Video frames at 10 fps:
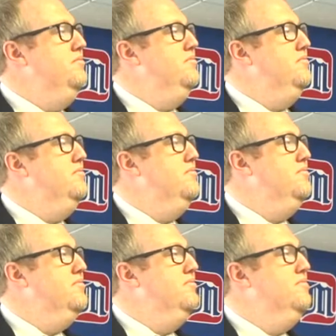
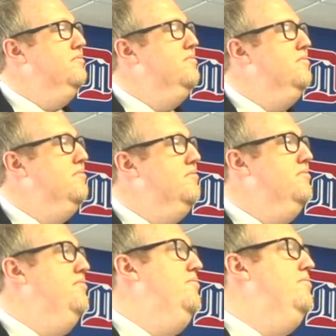
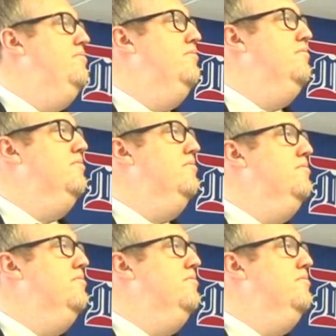No words are spoken by the person on screen.